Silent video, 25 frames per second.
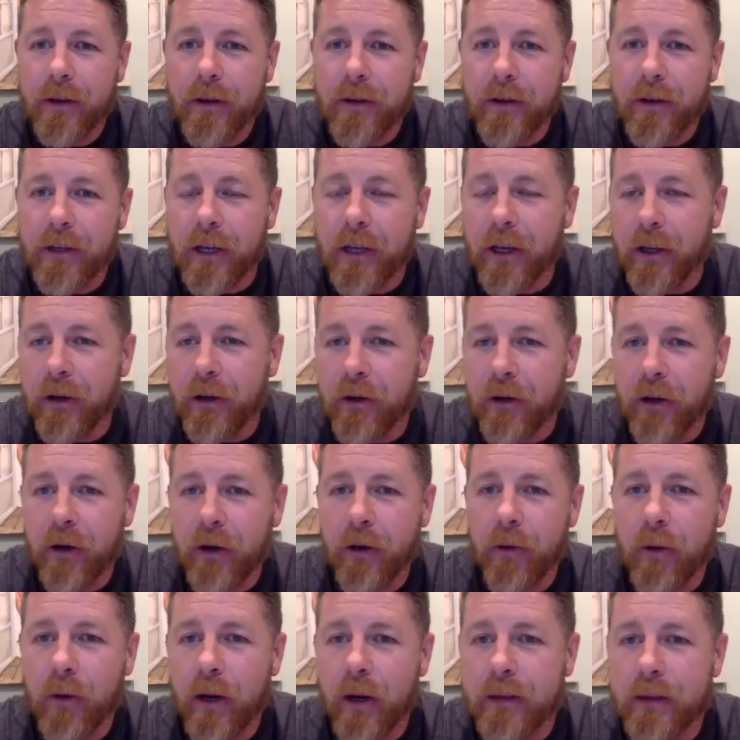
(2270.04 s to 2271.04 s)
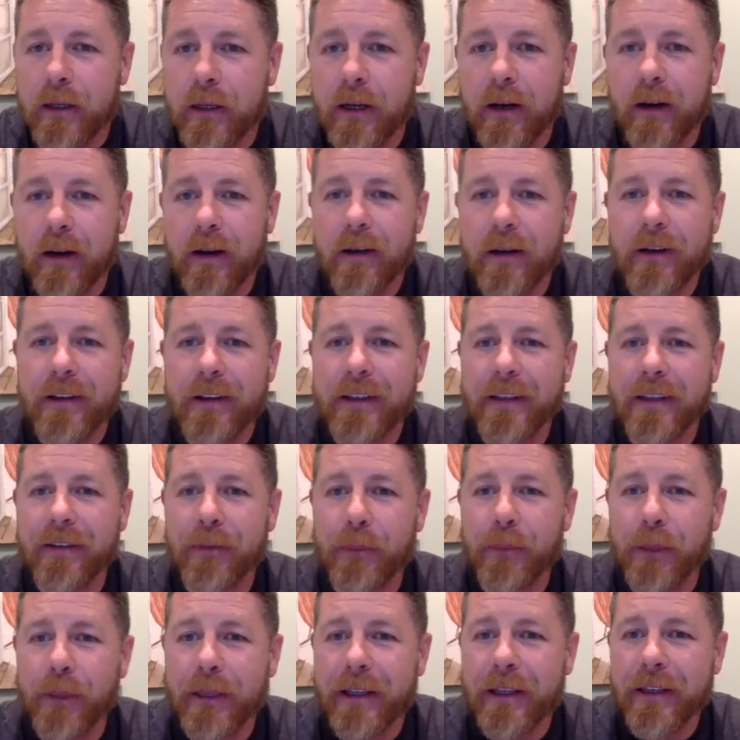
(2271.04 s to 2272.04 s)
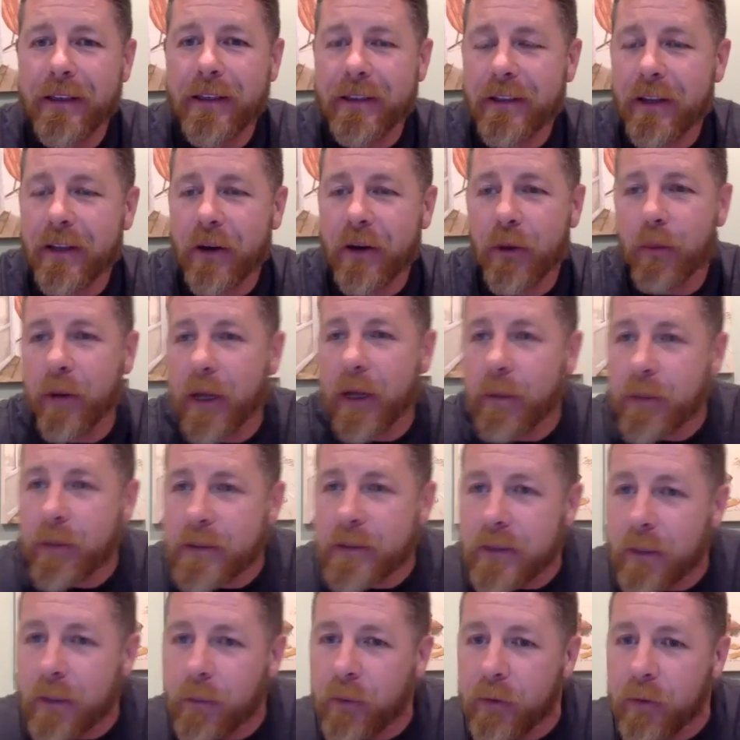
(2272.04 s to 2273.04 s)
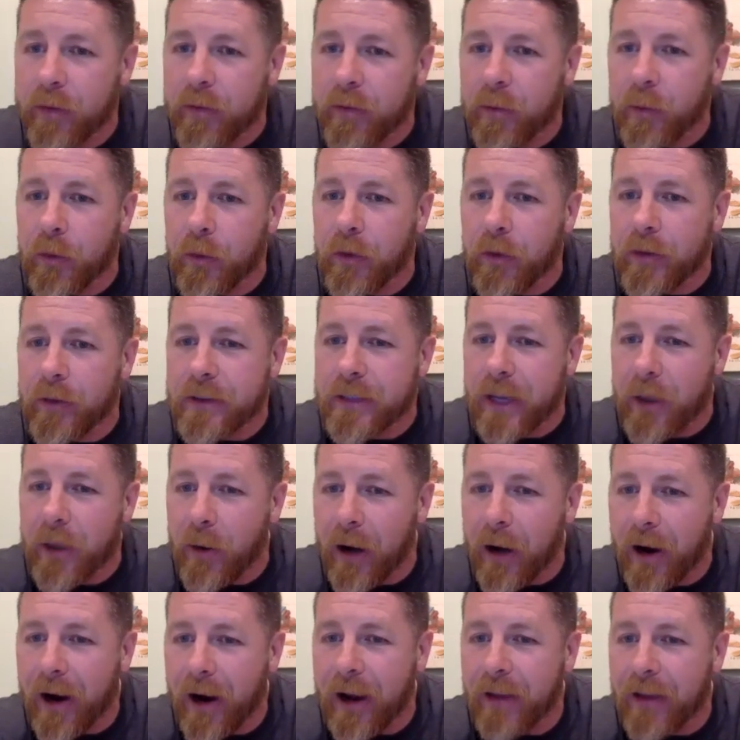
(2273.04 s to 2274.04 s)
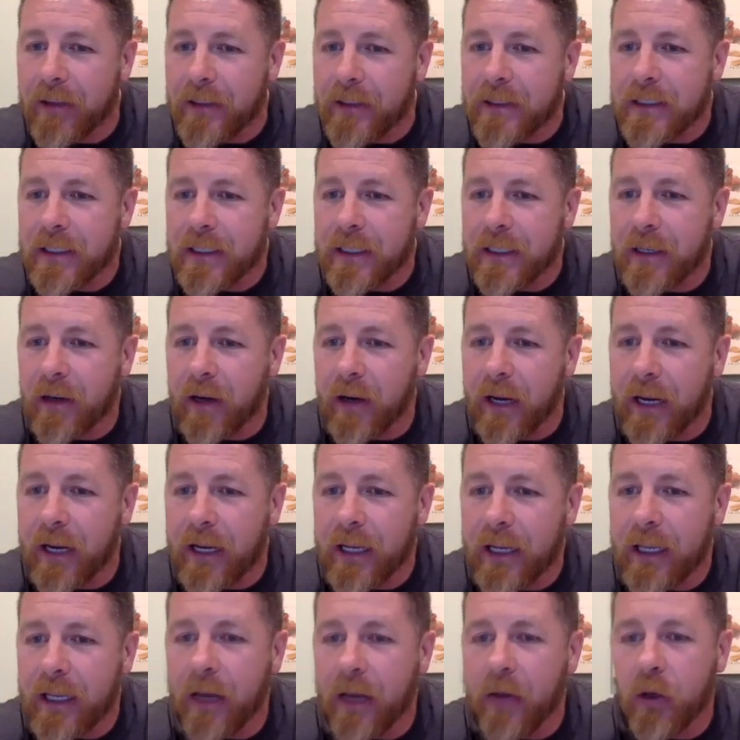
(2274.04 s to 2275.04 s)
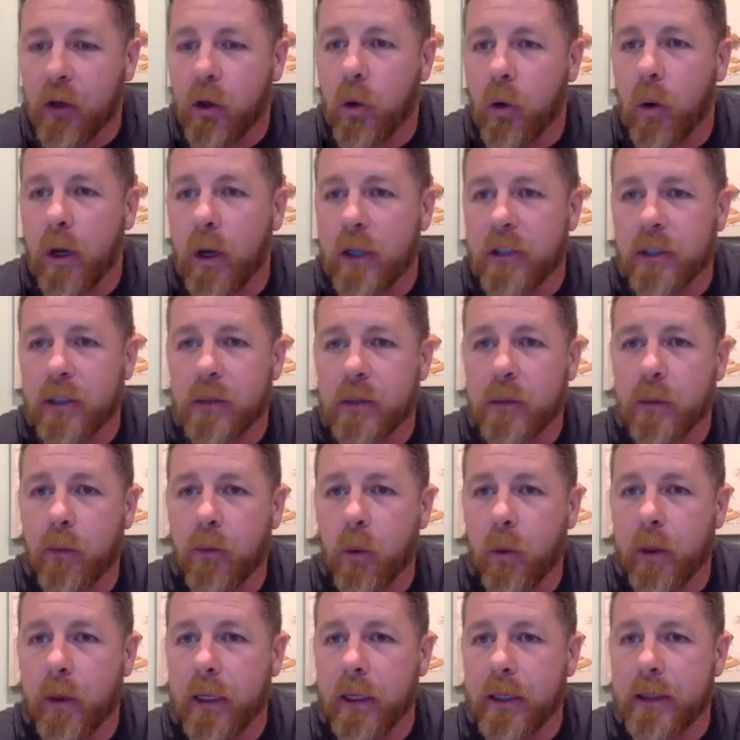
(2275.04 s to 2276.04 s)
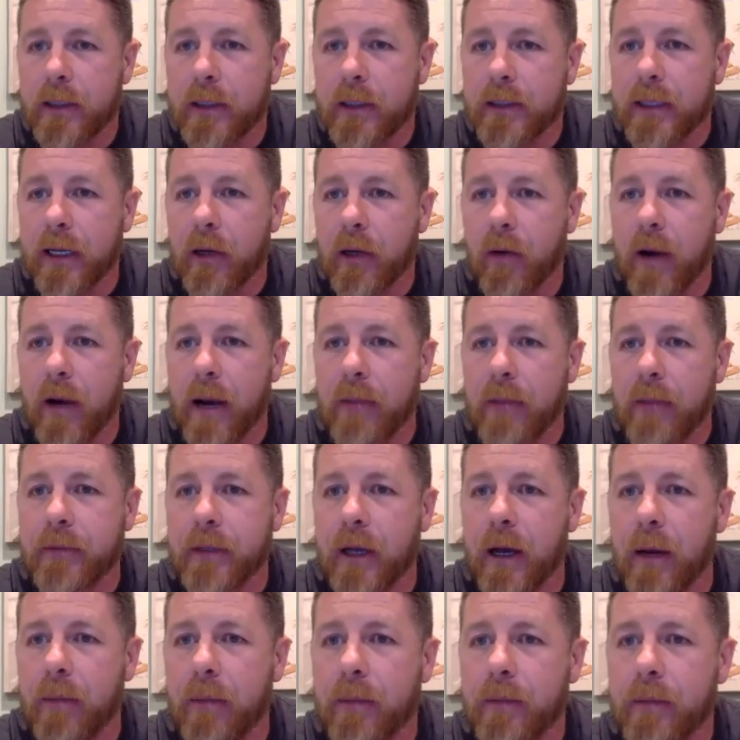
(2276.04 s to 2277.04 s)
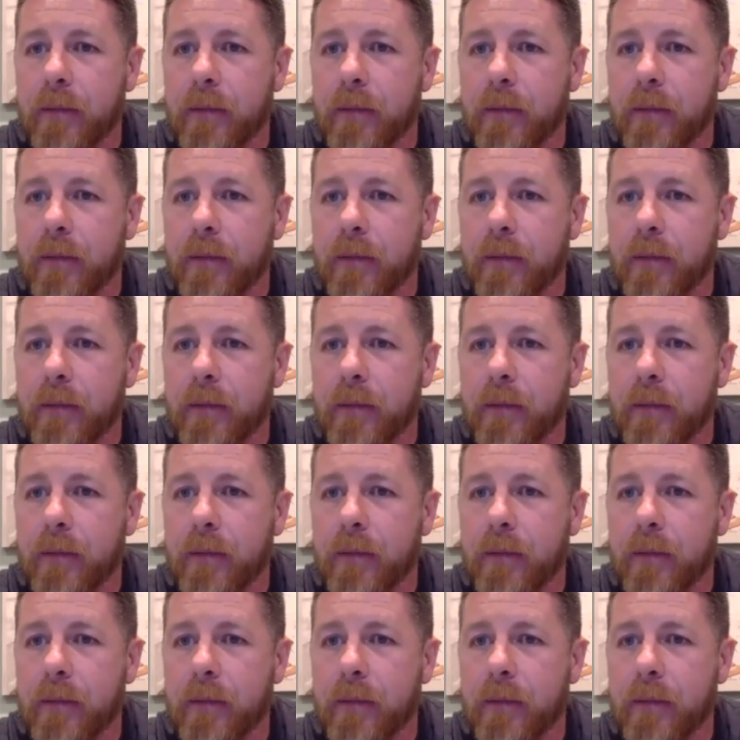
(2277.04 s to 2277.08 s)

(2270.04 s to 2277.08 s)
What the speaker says: Look at Uno right there, giving me her baby's unbelievable. So, all right, let's see here. Any other questions before we get this thing wrapped up?